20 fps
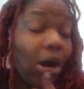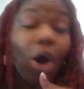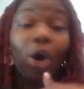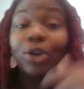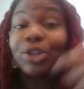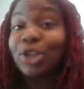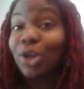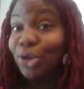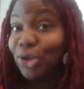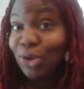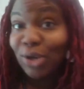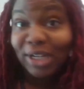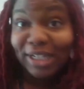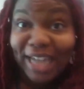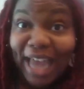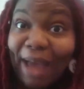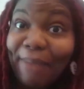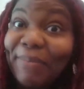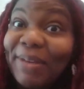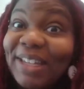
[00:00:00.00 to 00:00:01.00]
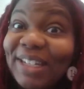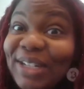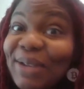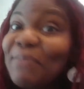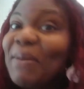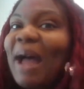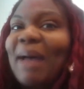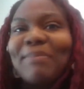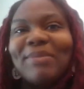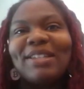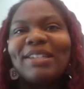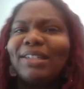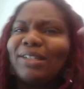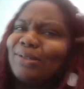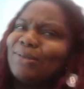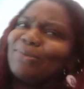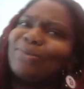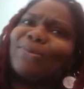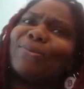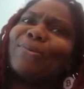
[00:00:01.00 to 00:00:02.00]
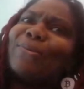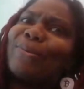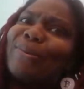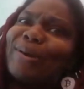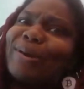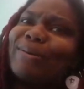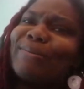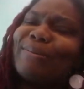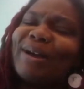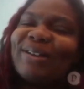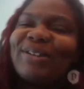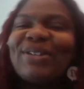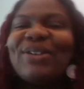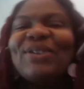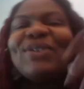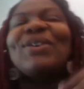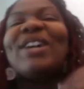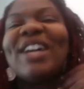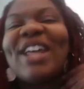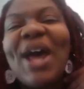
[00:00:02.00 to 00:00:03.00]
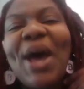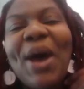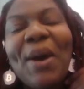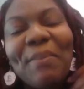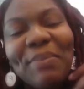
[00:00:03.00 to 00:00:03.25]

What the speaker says: Also, you can tap into my business. What am I doing?